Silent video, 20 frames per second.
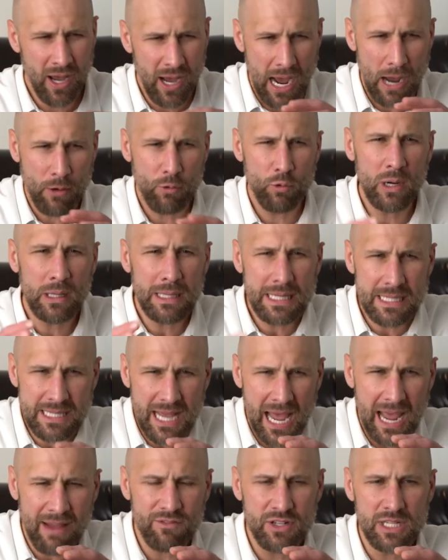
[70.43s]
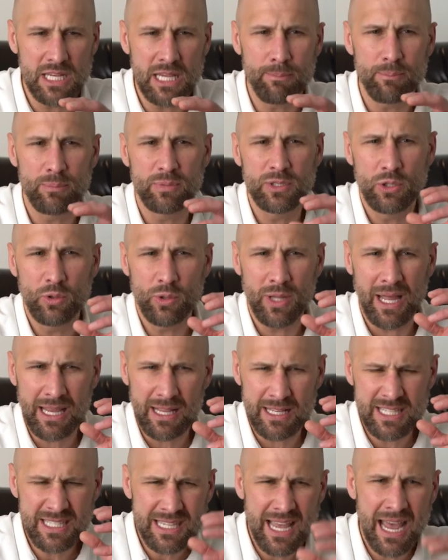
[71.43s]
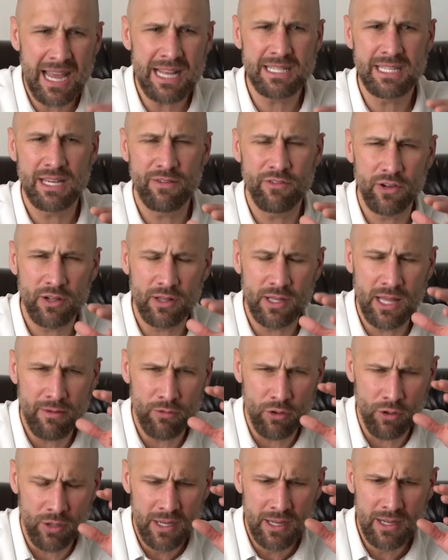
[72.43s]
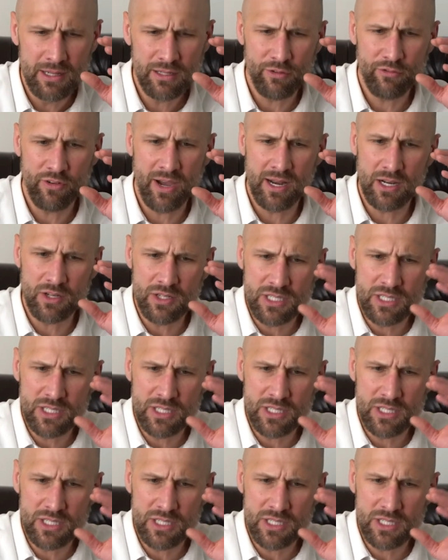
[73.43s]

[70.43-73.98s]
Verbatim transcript: I'd really dive deep to like a scientific level to find